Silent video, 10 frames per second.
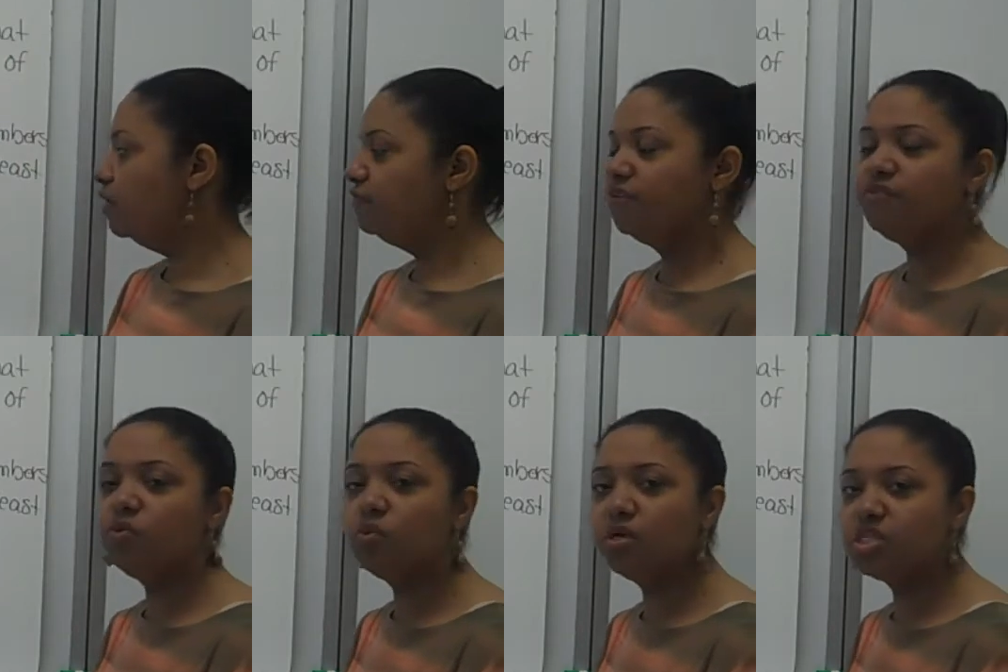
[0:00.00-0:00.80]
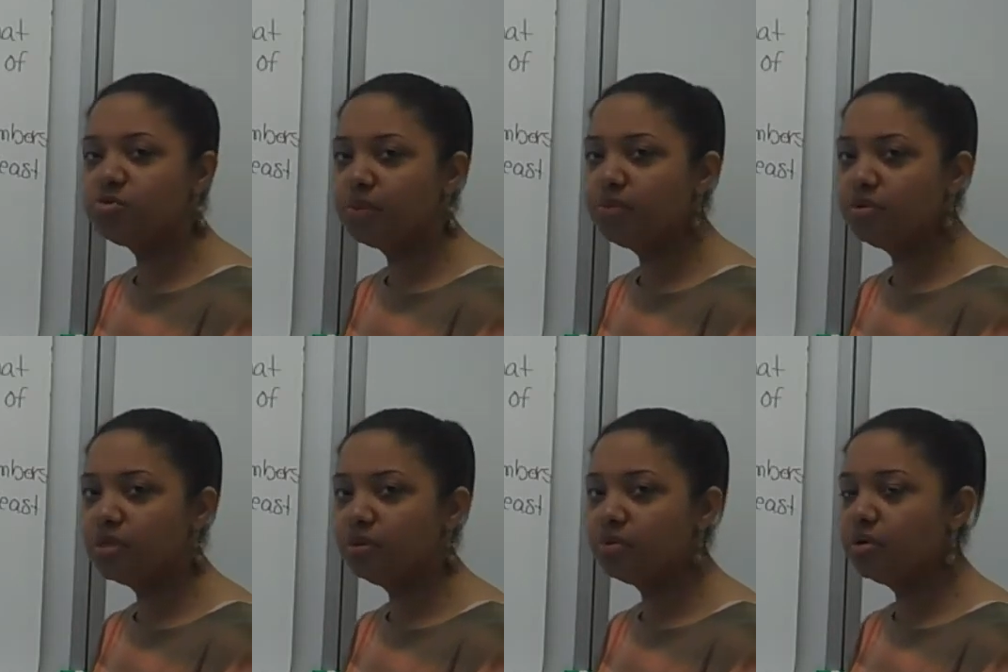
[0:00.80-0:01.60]
51 is my middle
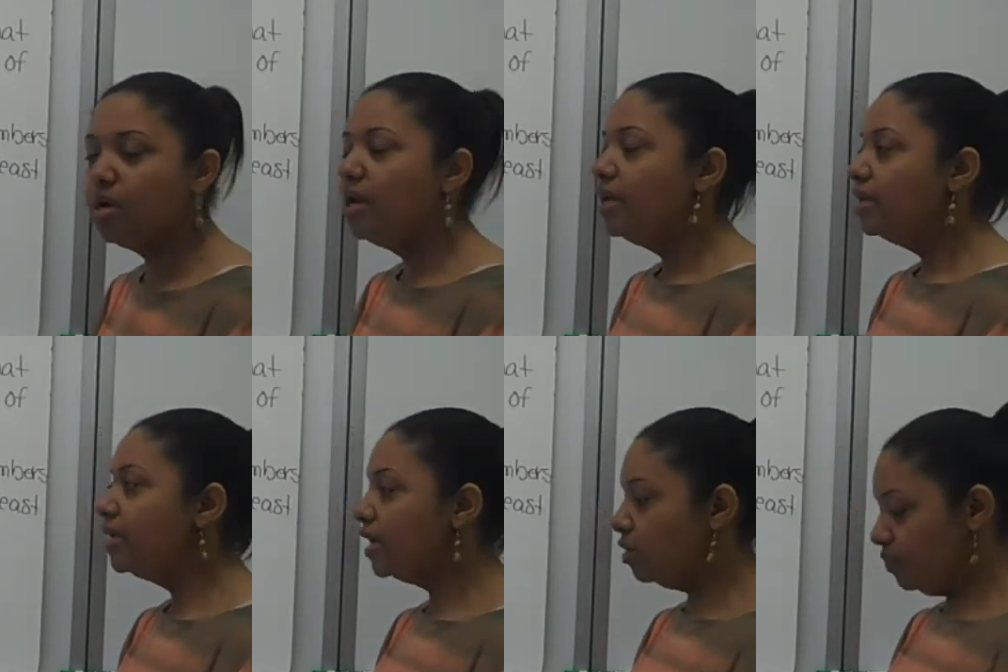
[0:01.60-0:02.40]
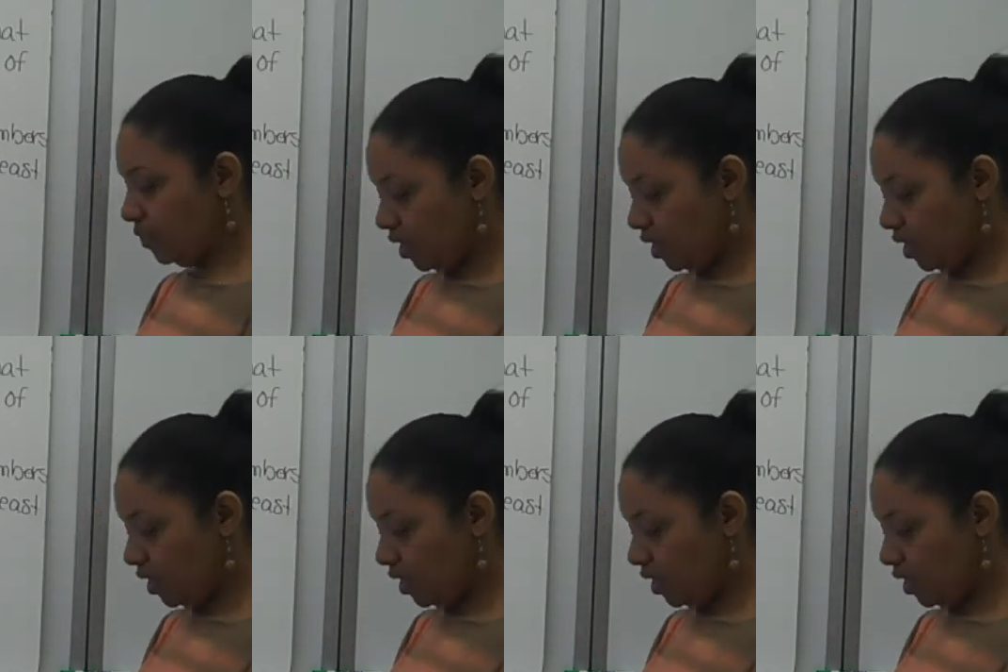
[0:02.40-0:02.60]
number. Now,